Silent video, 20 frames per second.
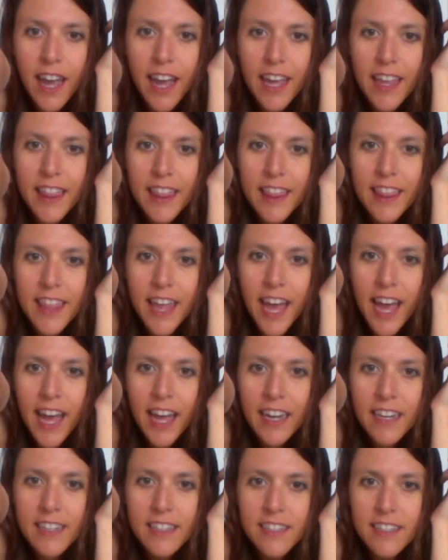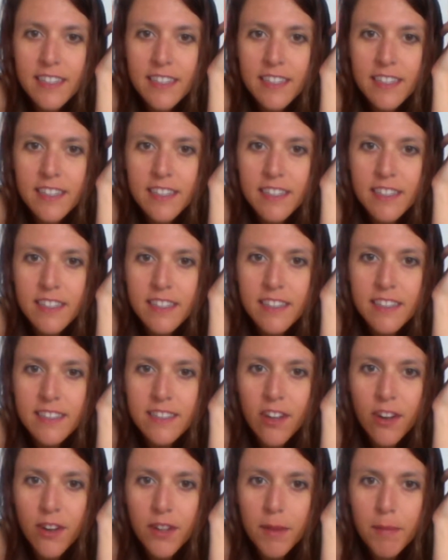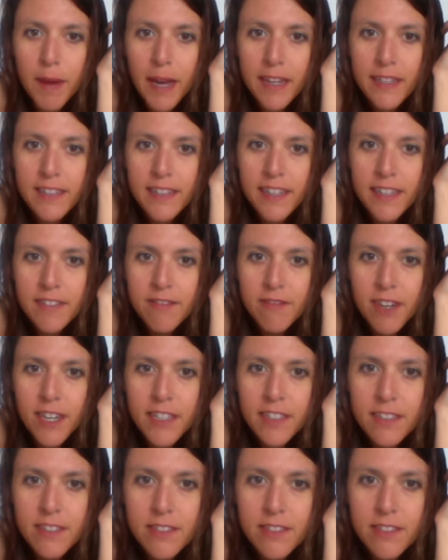and that is not on the back side, right?